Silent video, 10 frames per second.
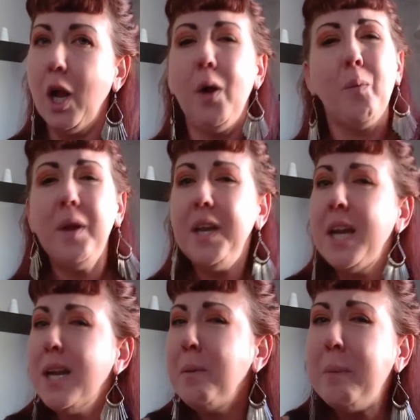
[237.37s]
we
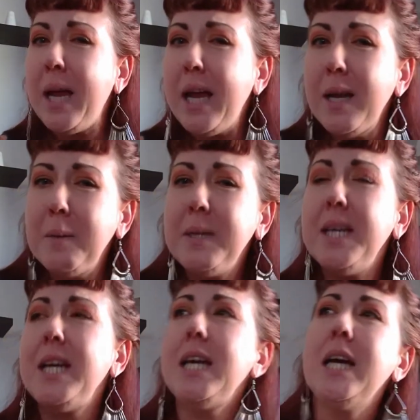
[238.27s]
need a
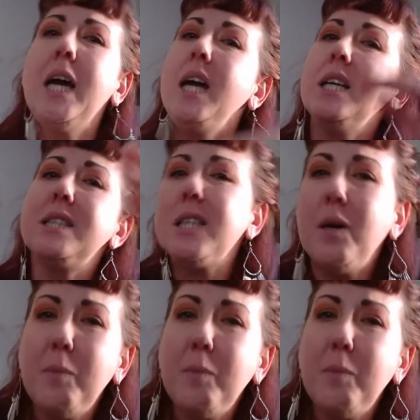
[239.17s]
baby. they are so